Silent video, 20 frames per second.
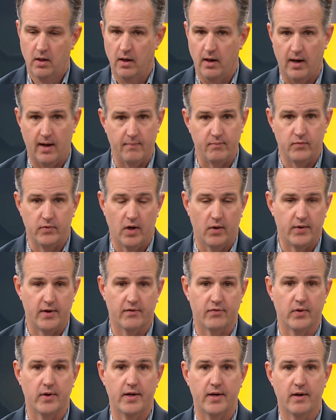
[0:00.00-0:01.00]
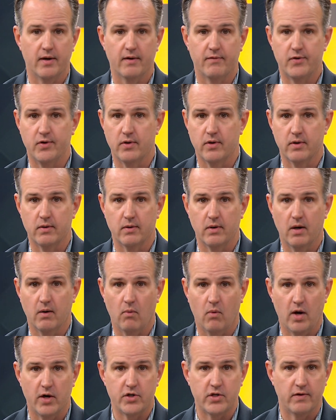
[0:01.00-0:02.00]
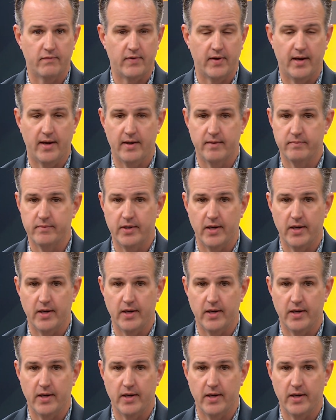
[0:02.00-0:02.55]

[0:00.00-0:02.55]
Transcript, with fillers: Uh, no different here. And if you're a Washington fan,